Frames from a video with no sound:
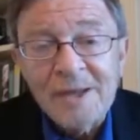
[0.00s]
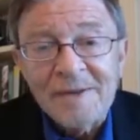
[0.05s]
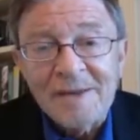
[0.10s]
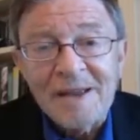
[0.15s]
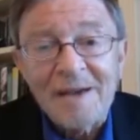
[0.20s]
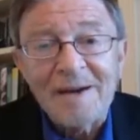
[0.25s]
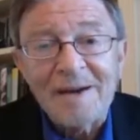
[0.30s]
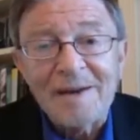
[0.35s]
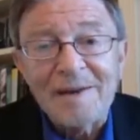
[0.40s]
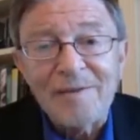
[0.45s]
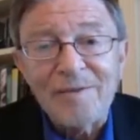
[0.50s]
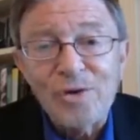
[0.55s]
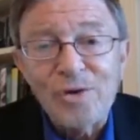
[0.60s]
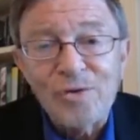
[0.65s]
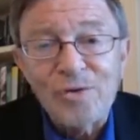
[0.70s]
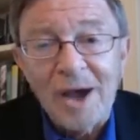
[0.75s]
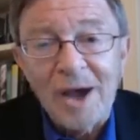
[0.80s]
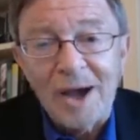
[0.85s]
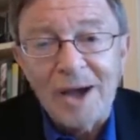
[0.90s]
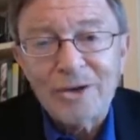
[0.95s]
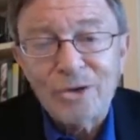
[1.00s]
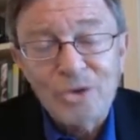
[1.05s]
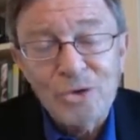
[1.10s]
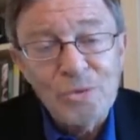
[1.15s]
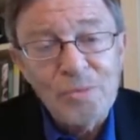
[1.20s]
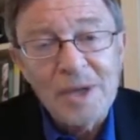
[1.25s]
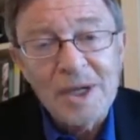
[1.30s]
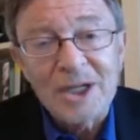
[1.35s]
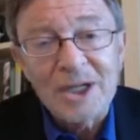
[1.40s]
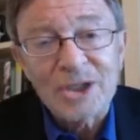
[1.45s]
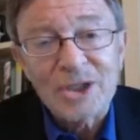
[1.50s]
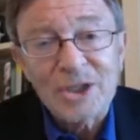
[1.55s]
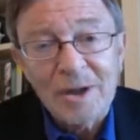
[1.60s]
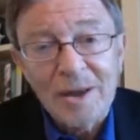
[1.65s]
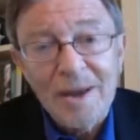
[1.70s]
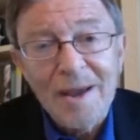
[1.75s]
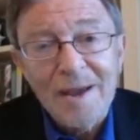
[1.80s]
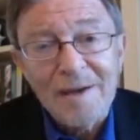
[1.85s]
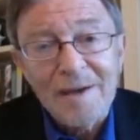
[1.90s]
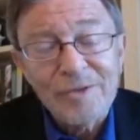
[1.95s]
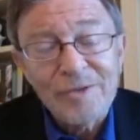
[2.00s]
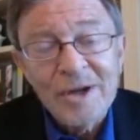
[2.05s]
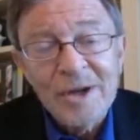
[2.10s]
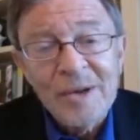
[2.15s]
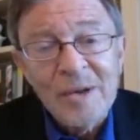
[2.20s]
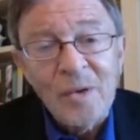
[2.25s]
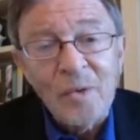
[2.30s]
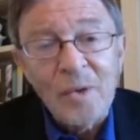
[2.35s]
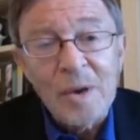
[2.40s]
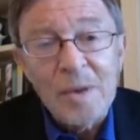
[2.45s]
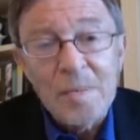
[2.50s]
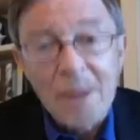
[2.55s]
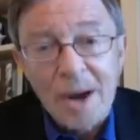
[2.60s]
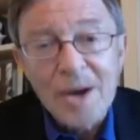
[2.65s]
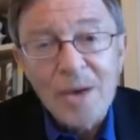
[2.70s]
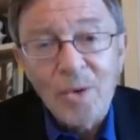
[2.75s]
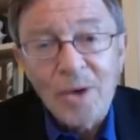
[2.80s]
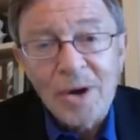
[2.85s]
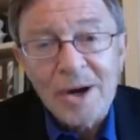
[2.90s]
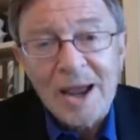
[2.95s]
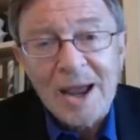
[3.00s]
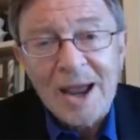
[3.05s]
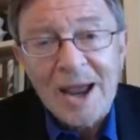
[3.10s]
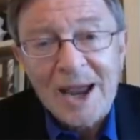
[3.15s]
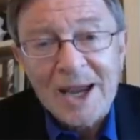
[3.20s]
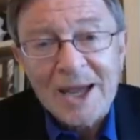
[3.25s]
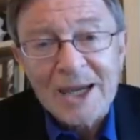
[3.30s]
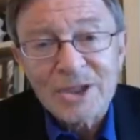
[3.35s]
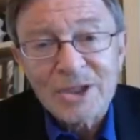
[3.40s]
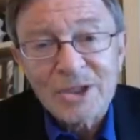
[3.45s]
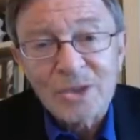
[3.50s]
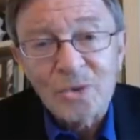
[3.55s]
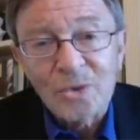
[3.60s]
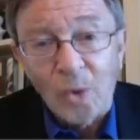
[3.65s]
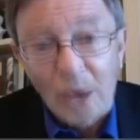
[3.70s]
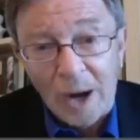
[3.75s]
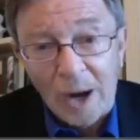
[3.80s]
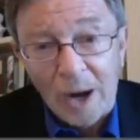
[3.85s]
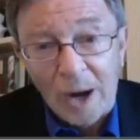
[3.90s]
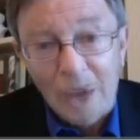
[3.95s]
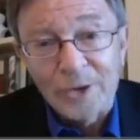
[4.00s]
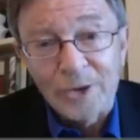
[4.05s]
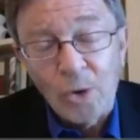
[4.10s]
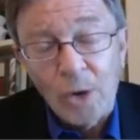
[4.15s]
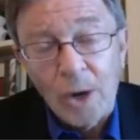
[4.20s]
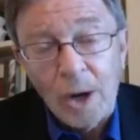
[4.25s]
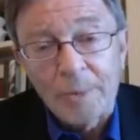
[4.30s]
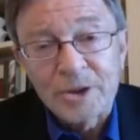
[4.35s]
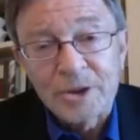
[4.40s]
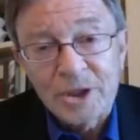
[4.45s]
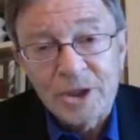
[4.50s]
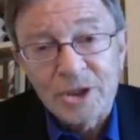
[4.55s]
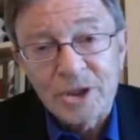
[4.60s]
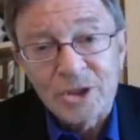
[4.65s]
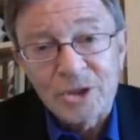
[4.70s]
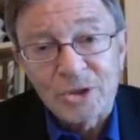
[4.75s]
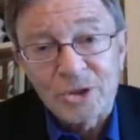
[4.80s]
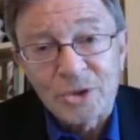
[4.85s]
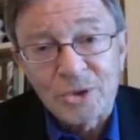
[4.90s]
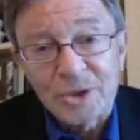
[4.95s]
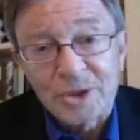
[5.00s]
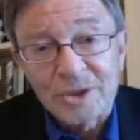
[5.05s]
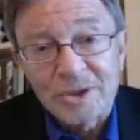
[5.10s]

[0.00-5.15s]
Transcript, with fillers: Now, if you've got 2 minutes left, we might want to ask why there's no opposition to it.